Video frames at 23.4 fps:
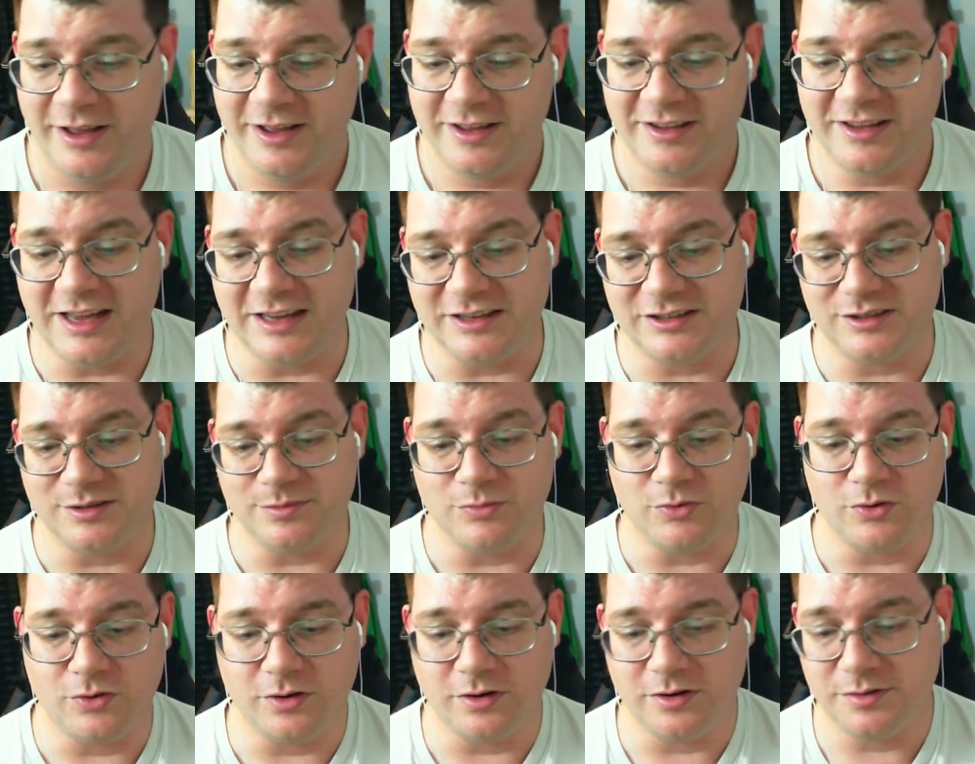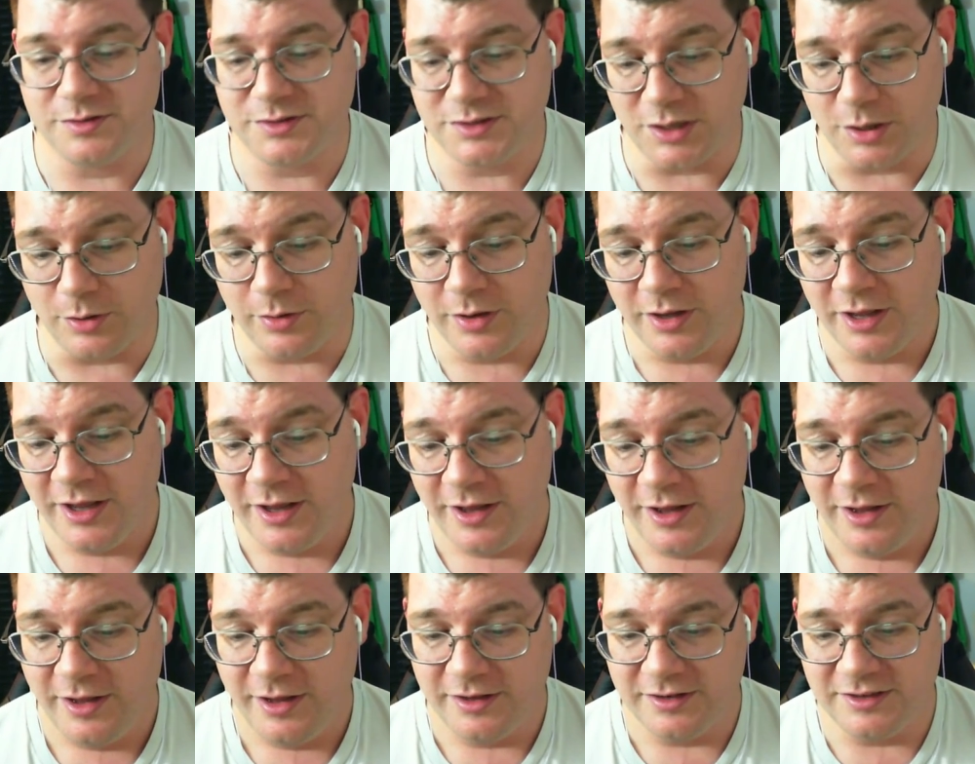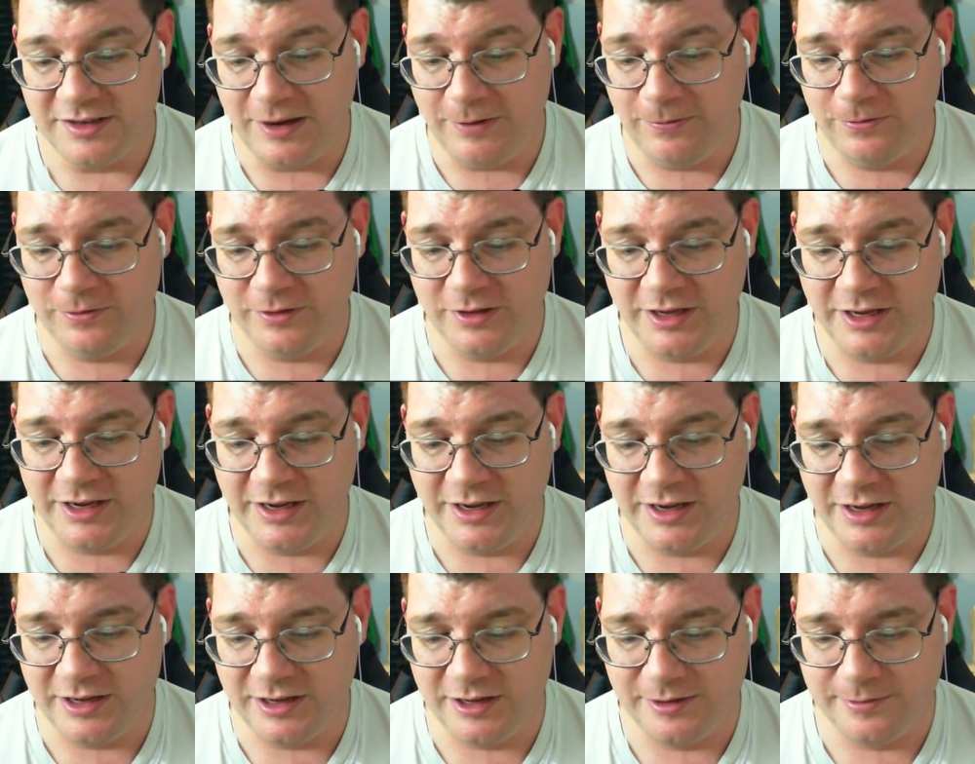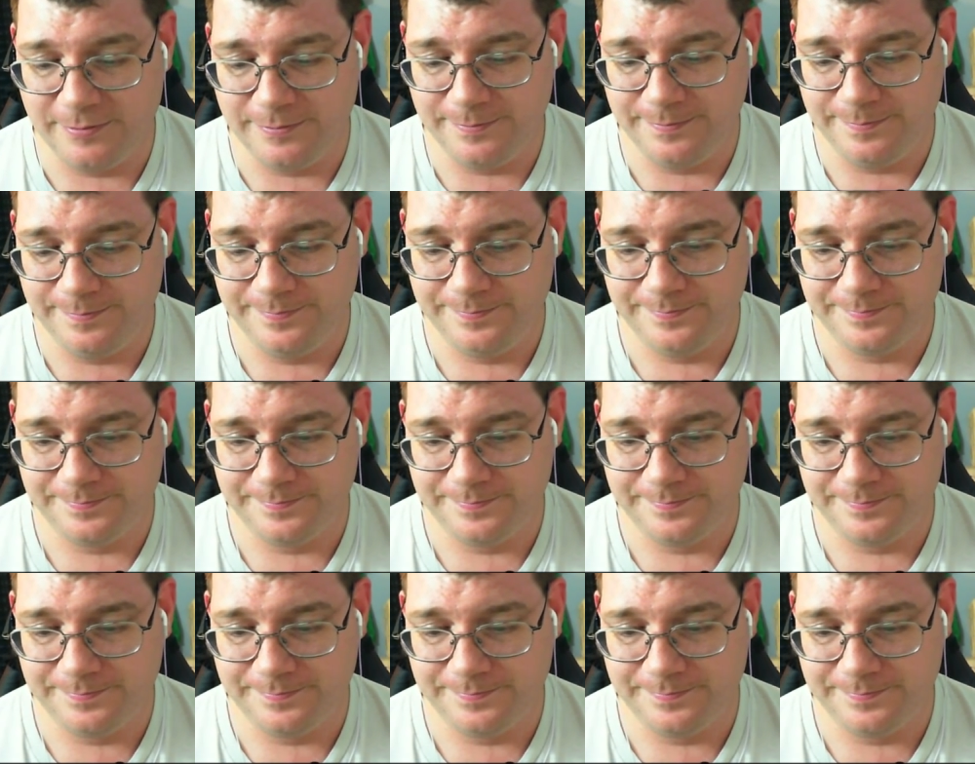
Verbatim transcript: catch some more. So definitely... Um,